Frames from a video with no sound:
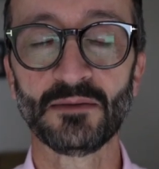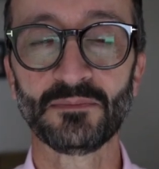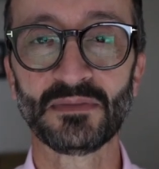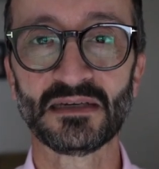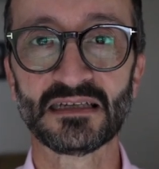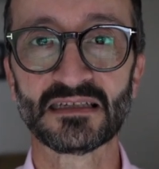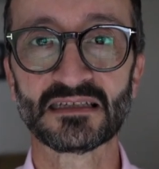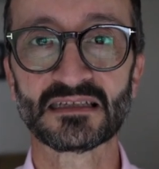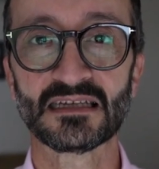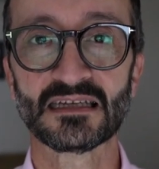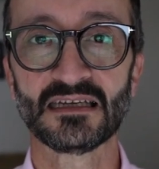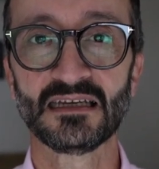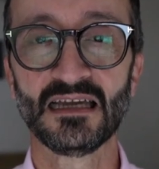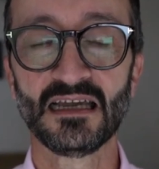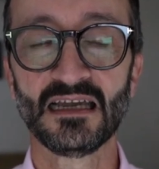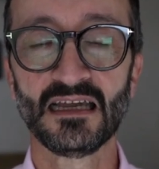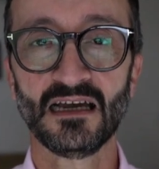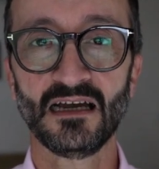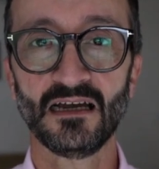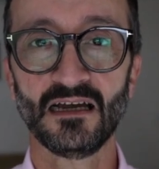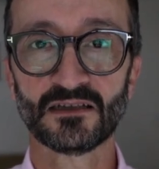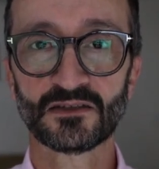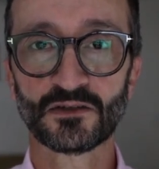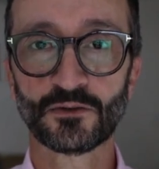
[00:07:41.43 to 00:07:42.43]
But
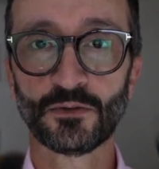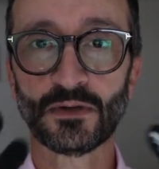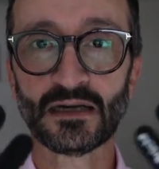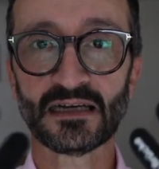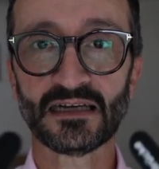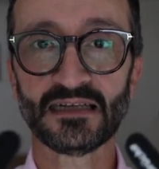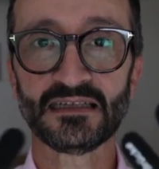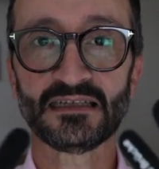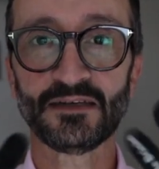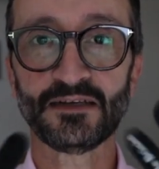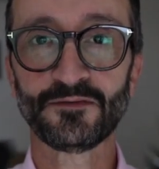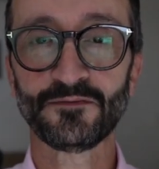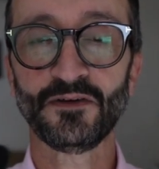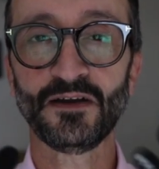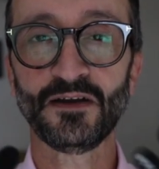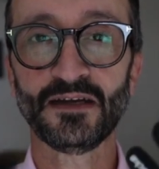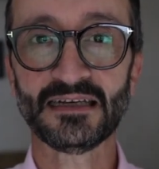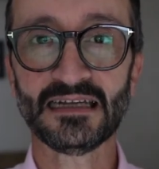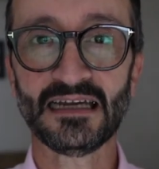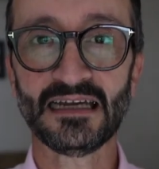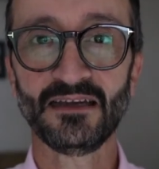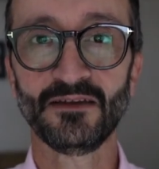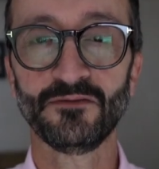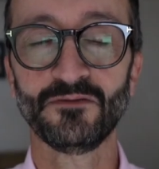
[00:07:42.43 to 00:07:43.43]
I quickly did
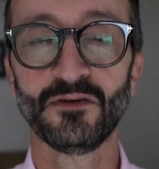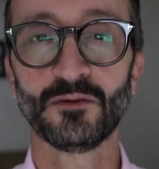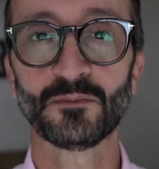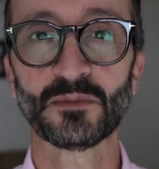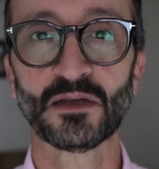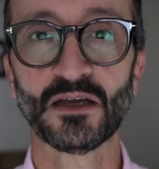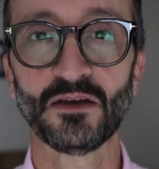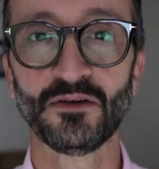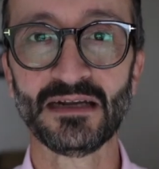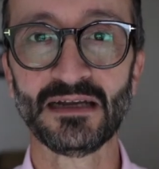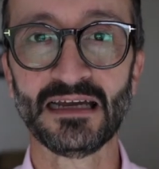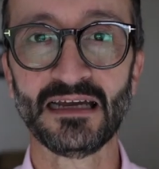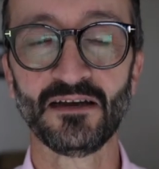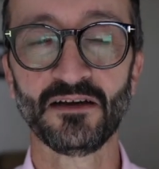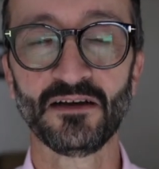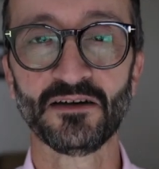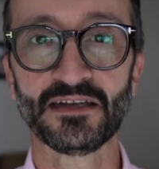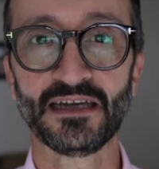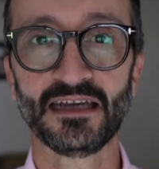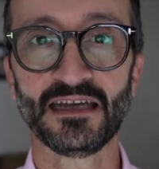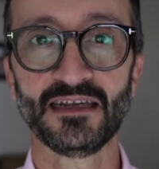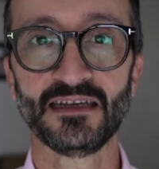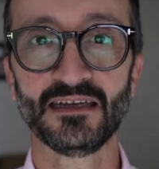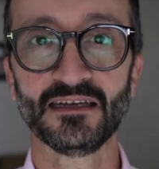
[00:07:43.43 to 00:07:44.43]
find out if I'm going out
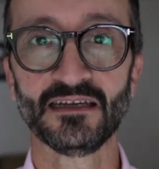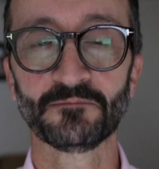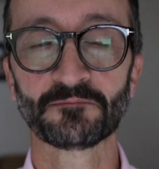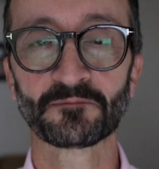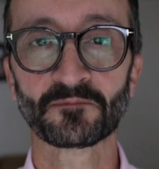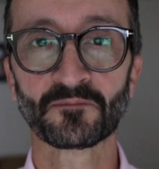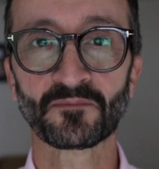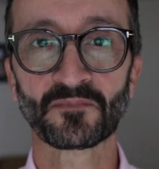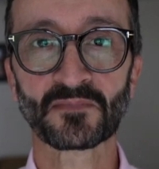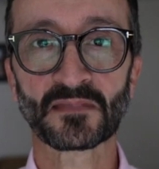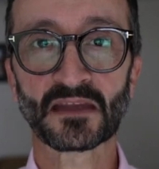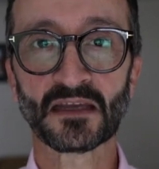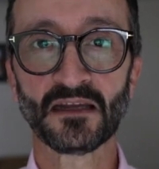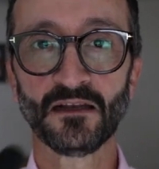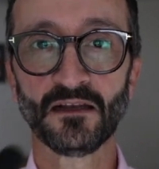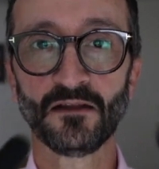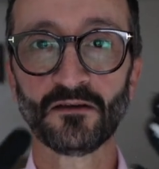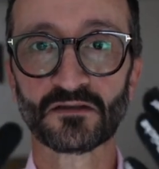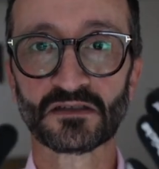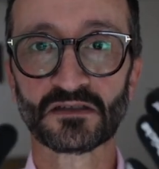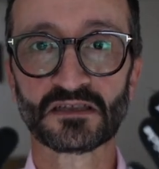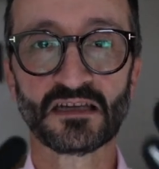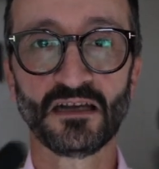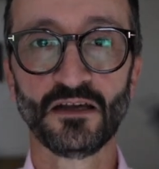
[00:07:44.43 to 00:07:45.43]
on a
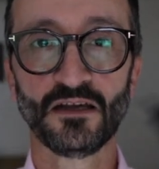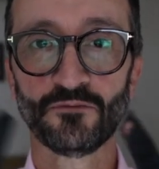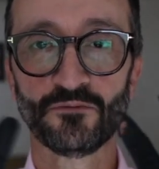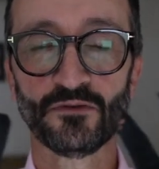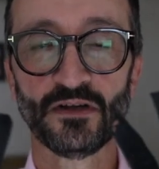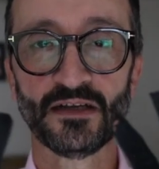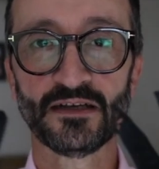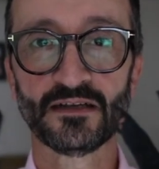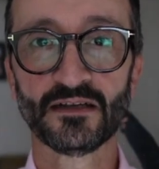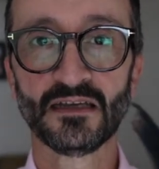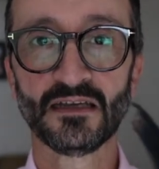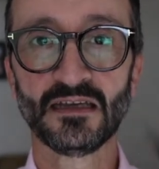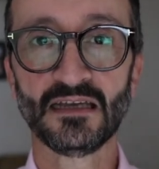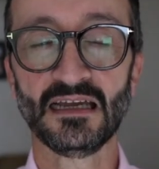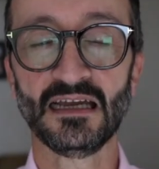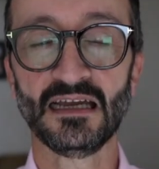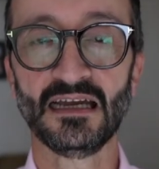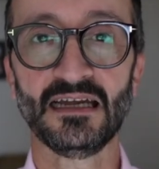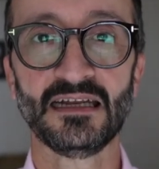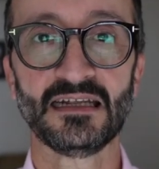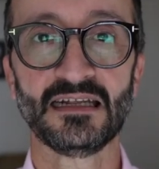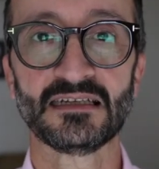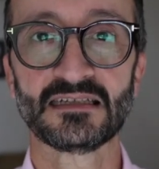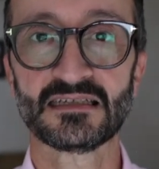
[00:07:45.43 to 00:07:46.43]
long slow run
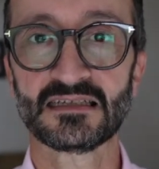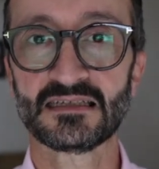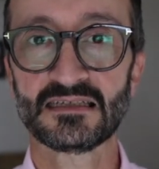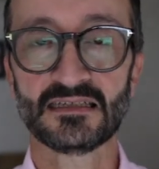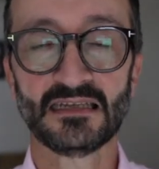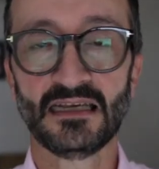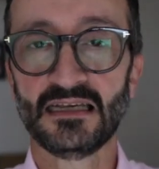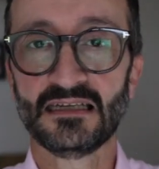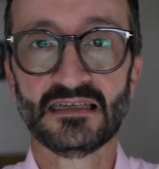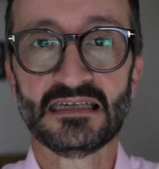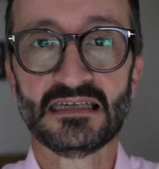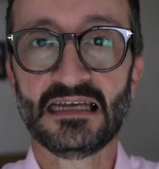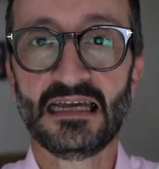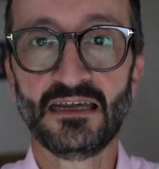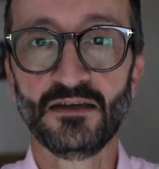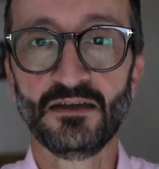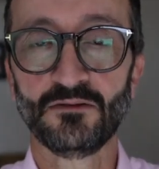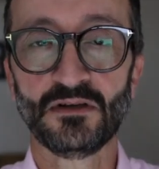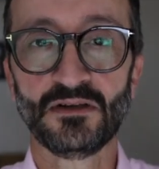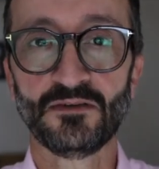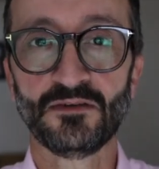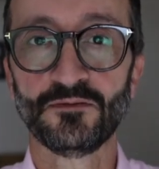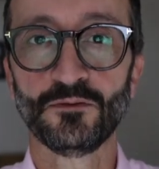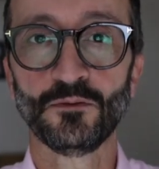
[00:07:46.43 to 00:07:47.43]
and it's say
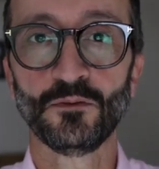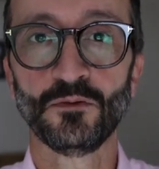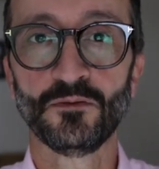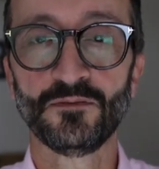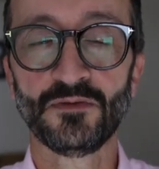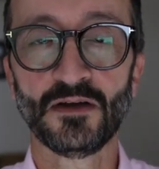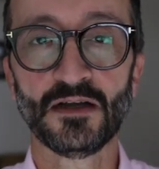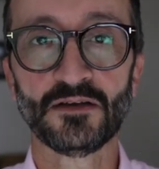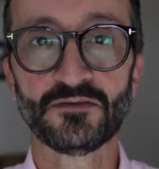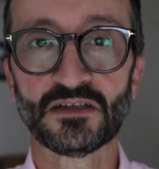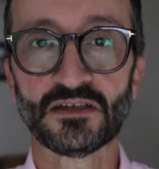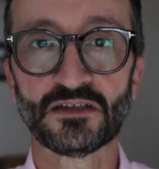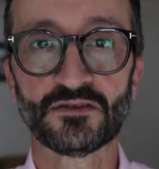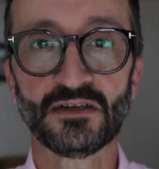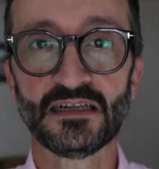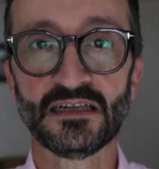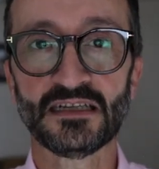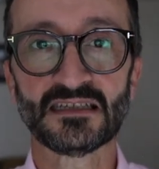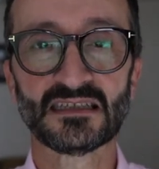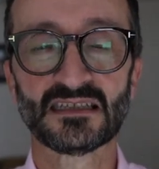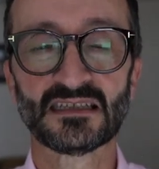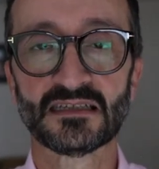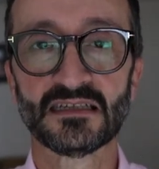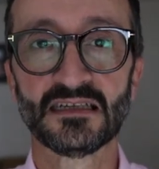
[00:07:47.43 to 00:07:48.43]
only 4 or 5
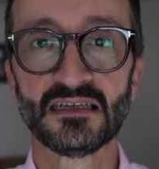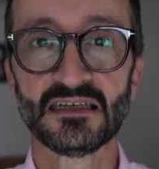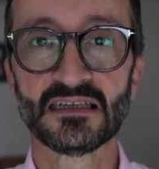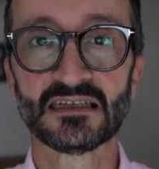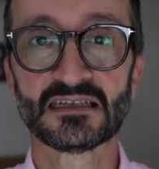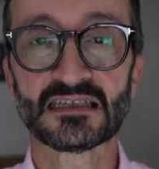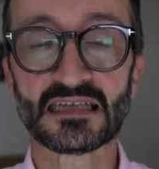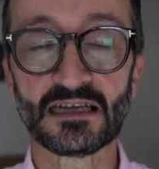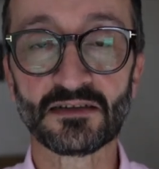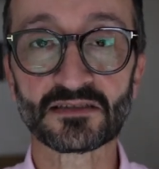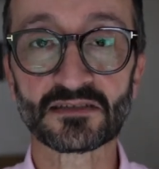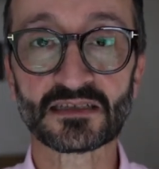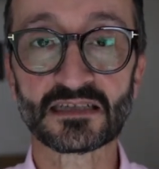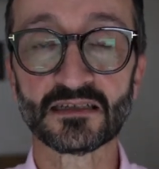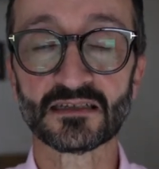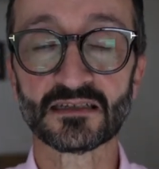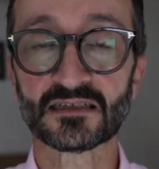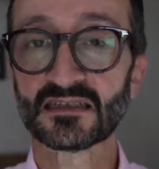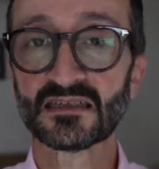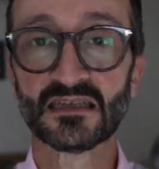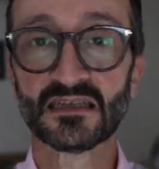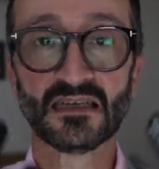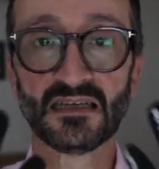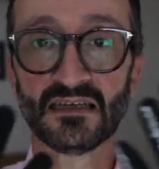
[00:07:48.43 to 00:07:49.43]
degrees
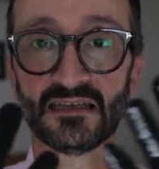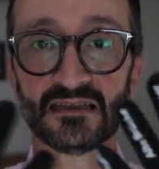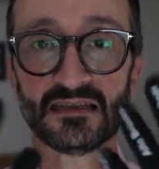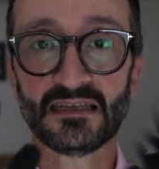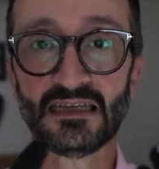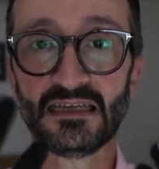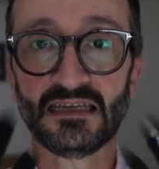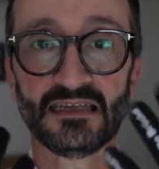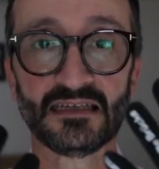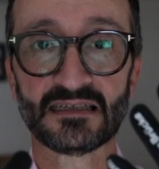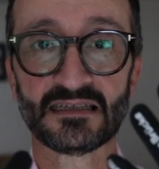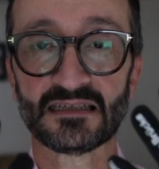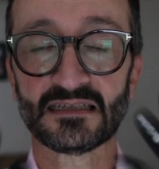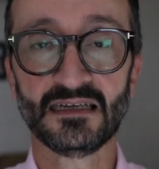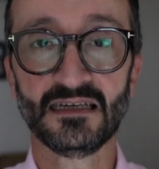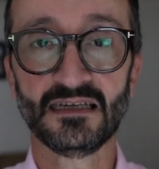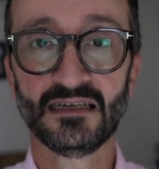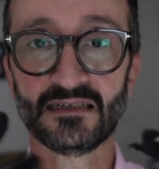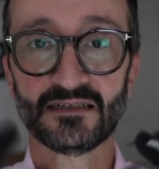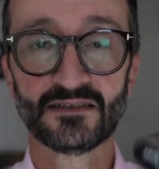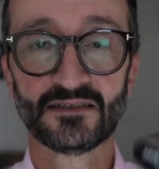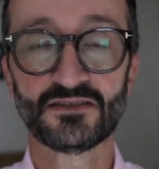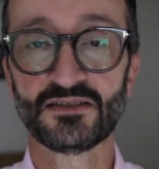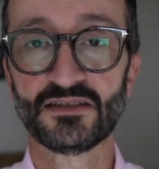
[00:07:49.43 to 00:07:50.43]
Celsius, these
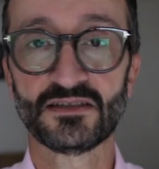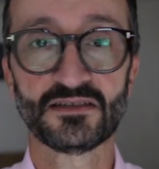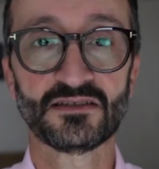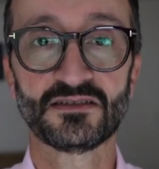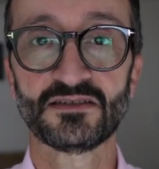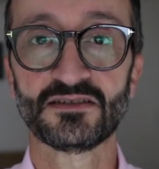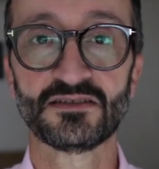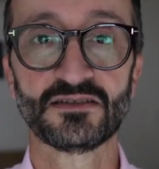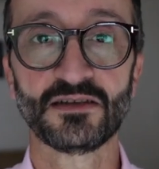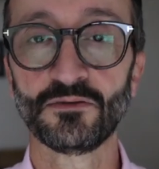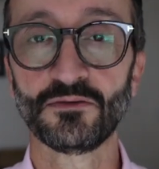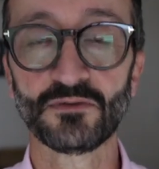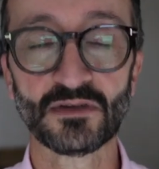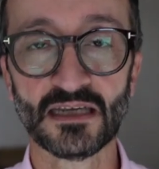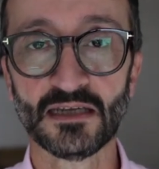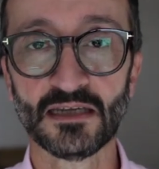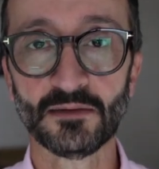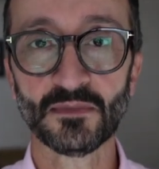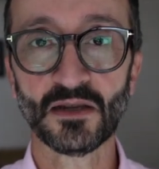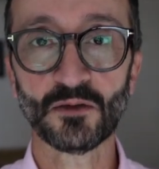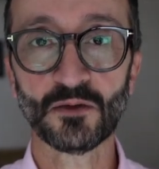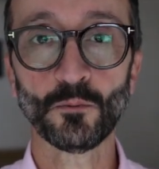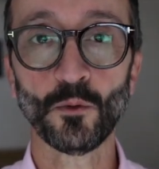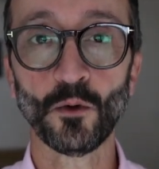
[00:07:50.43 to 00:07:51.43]
just don't
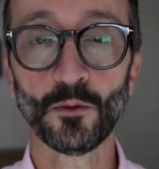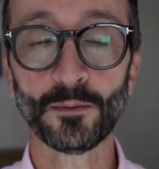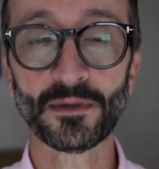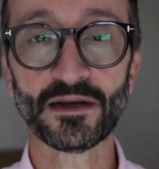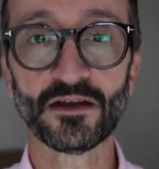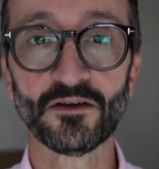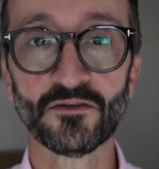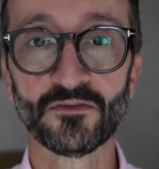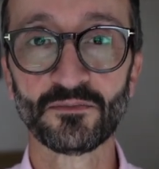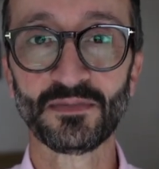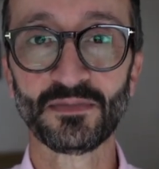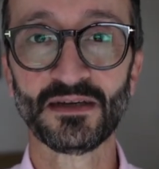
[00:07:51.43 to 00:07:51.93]
keep me warm enough.